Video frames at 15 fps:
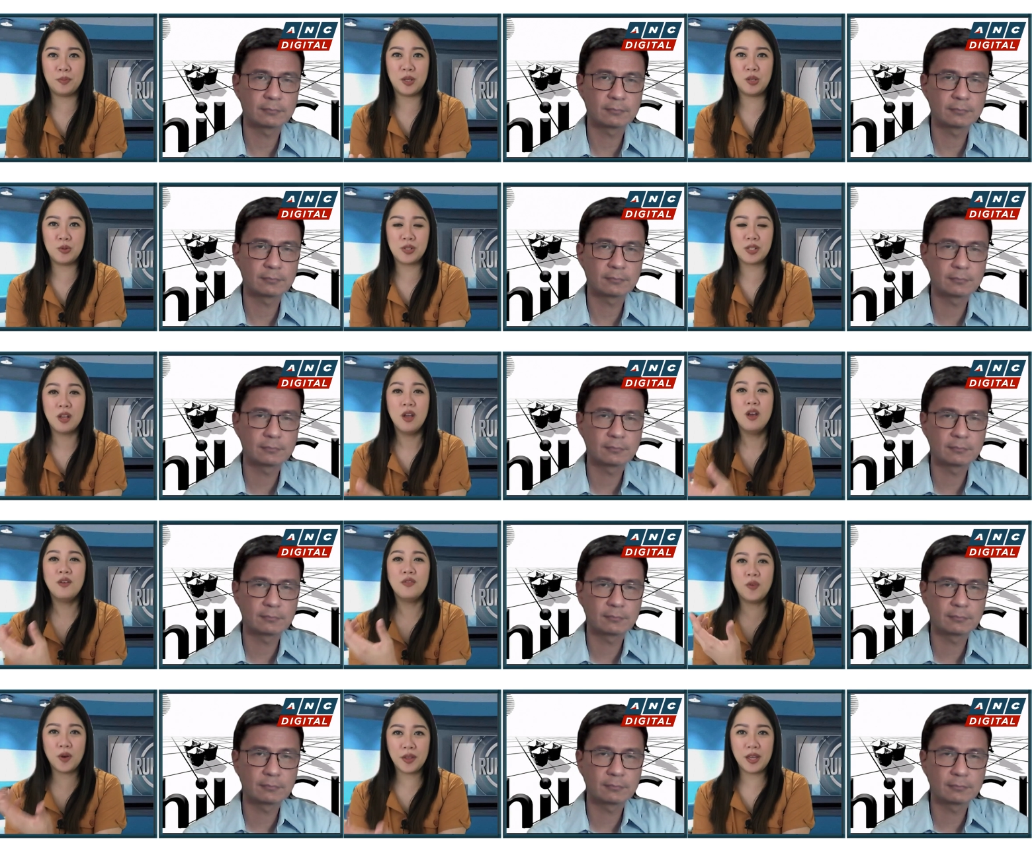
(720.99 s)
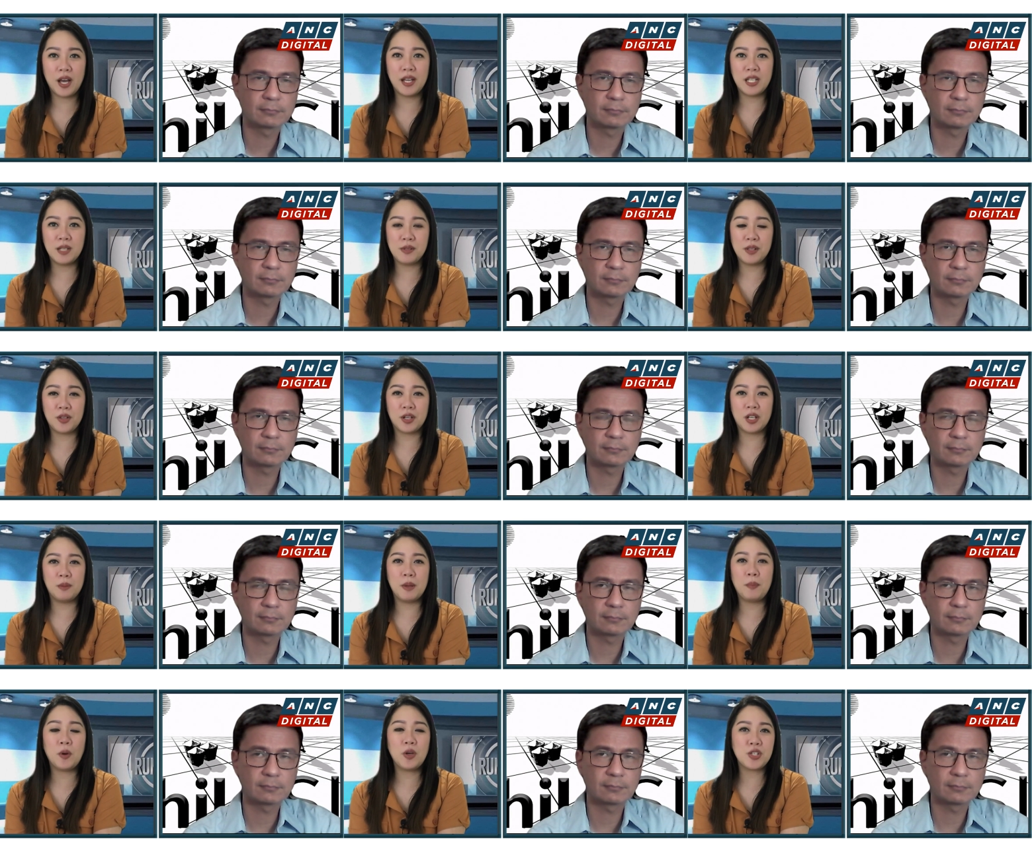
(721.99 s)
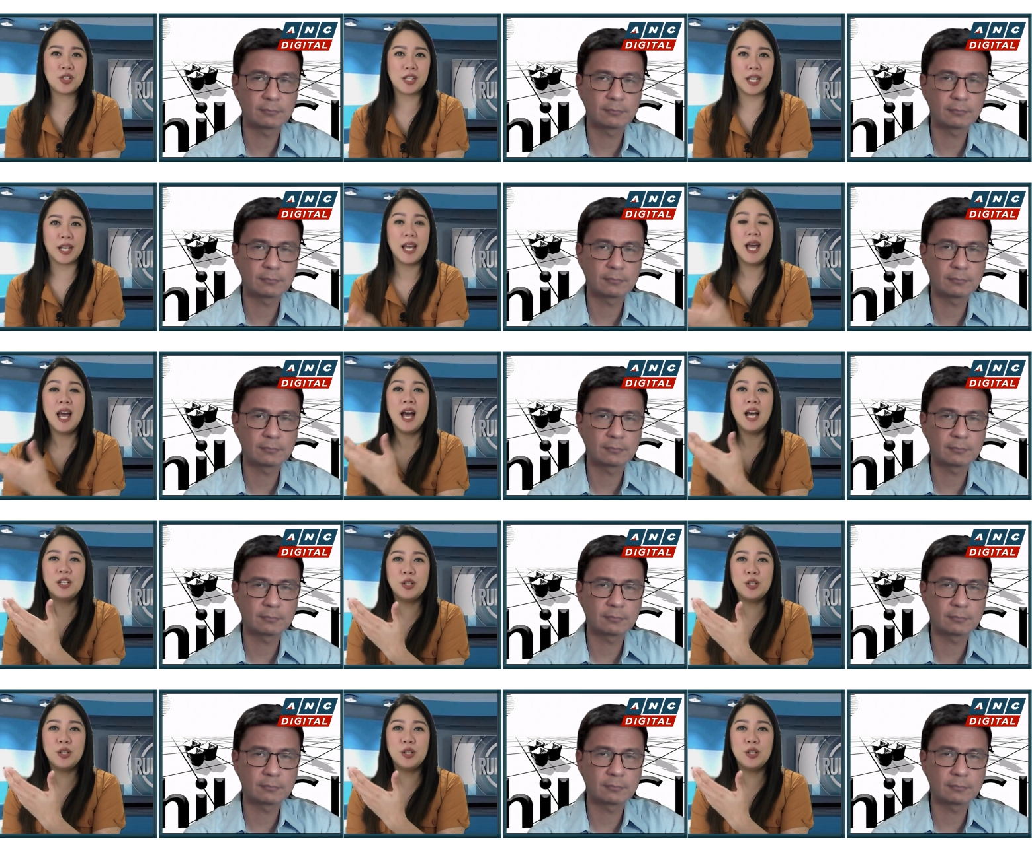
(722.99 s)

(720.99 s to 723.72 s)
Speaker 1: used for the items that they're going to be purchasing. Do